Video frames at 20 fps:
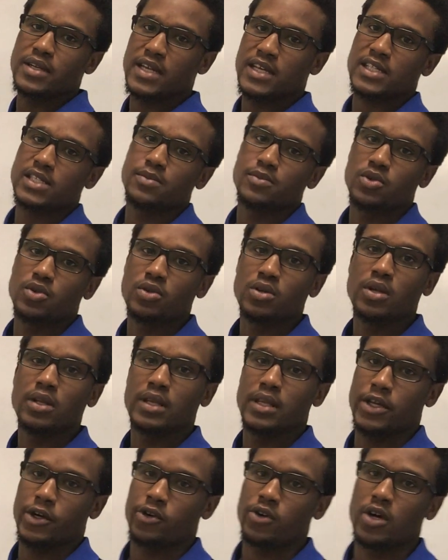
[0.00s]
the decimal
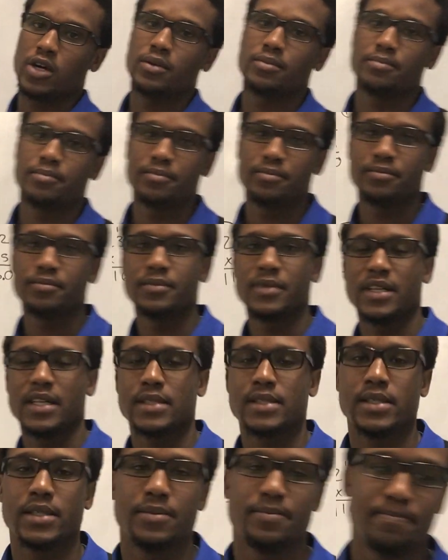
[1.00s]
later on. And
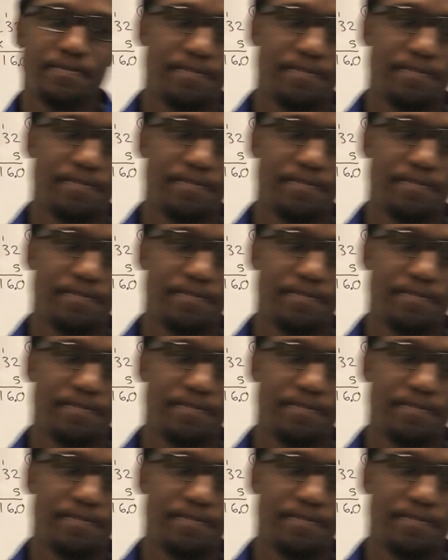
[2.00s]
that's it.